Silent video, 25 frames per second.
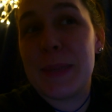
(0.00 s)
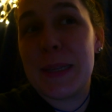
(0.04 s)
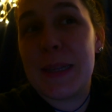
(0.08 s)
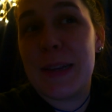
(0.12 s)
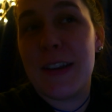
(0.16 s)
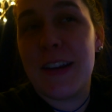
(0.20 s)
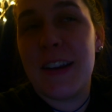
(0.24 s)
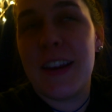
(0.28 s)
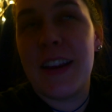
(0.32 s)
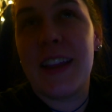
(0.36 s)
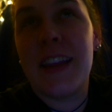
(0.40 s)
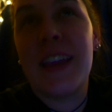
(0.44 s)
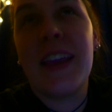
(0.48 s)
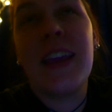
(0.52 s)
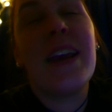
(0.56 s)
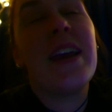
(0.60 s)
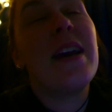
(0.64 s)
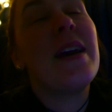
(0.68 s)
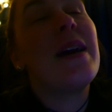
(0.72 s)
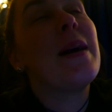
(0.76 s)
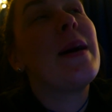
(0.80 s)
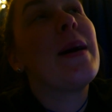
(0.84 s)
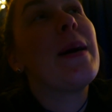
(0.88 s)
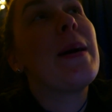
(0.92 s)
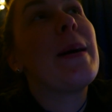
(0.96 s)
sorry,
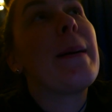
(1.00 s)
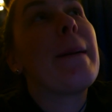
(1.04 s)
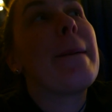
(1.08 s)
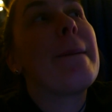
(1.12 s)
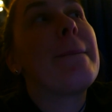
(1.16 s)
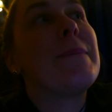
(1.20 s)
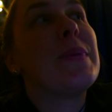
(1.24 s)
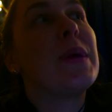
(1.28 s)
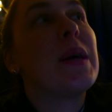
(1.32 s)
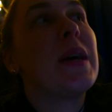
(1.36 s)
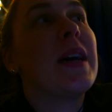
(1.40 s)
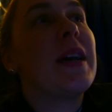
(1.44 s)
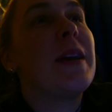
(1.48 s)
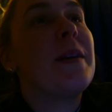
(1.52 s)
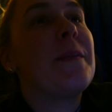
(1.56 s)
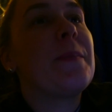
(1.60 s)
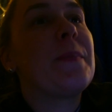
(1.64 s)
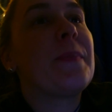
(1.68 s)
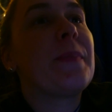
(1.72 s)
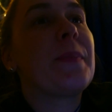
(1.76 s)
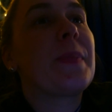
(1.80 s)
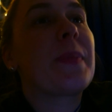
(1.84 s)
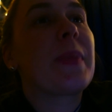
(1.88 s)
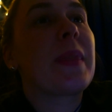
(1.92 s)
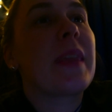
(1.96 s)
but
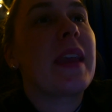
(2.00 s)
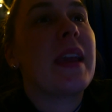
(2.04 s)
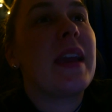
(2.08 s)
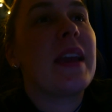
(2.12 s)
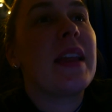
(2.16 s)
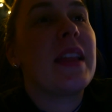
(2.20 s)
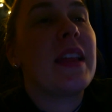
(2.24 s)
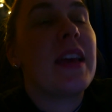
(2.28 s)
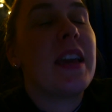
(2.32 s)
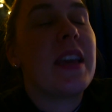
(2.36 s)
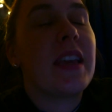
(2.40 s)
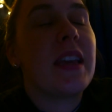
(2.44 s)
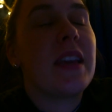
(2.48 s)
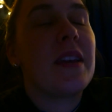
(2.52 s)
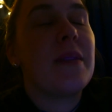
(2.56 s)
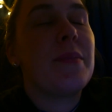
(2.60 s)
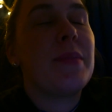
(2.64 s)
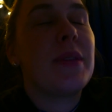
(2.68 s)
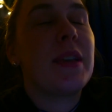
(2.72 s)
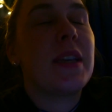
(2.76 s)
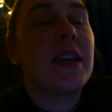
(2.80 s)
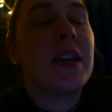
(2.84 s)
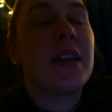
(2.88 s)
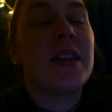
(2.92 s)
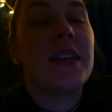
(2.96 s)
I like it
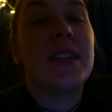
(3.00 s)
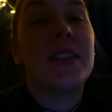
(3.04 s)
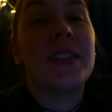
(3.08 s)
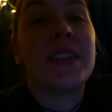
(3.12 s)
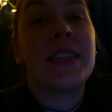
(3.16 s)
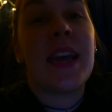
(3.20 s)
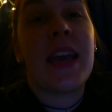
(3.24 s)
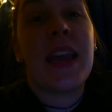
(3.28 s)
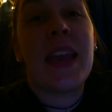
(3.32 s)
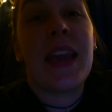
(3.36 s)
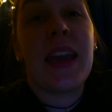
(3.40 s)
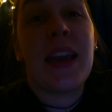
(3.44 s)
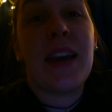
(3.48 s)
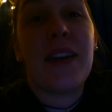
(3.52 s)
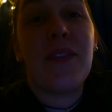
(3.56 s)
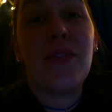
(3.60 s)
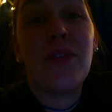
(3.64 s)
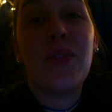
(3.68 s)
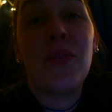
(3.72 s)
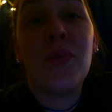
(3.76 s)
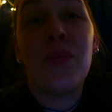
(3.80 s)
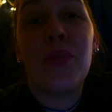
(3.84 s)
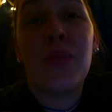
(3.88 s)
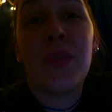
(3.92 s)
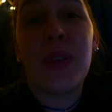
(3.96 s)
because I have
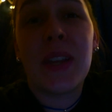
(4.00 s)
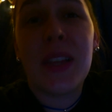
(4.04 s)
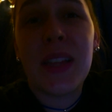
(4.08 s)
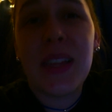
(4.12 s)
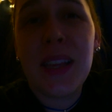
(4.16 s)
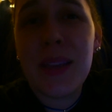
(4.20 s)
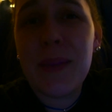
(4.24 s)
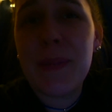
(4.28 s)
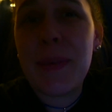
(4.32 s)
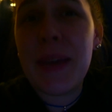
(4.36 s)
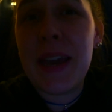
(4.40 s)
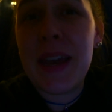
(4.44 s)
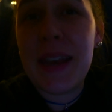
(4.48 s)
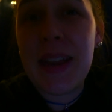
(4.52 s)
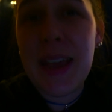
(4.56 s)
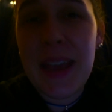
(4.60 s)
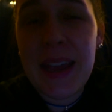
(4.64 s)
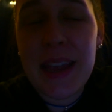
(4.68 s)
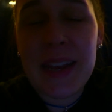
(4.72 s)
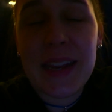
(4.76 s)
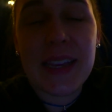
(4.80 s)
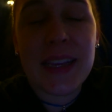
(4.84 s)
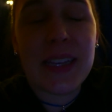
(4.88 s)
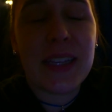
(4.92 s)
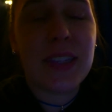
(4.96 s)
a really bad
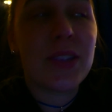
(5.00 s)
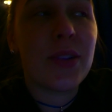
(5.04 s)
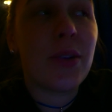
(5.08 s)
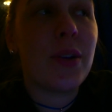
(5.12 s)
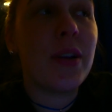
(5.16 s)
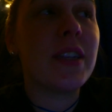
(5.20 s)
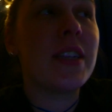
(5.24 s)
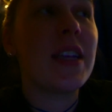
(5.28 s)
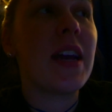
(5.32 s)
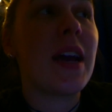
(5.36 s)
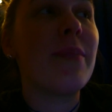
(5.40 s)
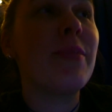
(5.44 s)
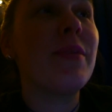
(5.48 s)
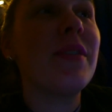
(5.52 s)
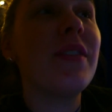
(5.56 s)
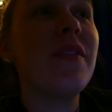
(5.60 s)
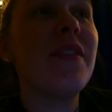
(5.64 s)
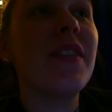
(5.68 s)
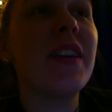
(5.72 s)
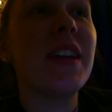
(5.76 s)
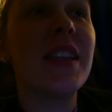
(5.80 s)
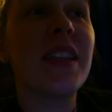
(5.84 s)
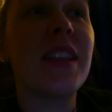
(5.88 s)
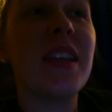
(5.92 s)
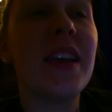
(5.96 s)
headache. So on top of the
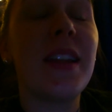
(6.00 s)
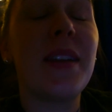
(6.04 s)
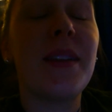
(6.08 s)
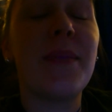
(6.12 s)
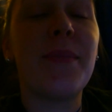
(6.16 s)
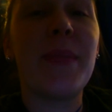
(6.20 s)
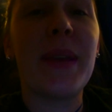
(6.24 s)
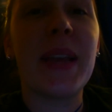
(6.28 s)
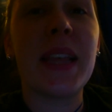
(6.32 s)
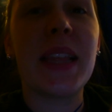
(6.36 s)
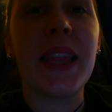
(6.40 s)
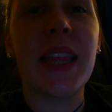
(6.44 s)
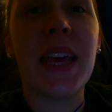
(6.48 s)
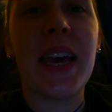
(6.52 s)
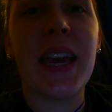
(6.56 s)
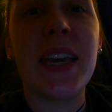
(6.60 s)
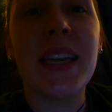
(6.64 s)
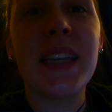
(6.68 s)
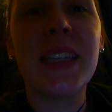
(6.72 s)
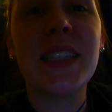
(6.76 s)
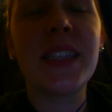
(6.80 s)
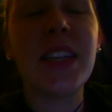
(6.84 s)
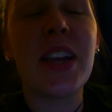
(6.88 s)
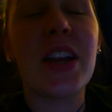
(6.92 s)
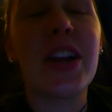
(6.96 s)
fact that my
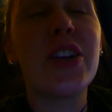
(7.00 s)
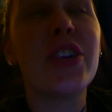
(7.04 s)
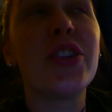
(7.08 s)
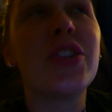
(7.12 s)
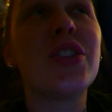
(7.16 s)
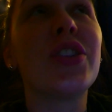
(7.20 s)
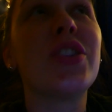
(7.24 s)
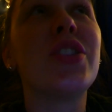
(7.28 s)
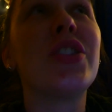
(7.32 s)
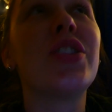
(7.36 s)
legs are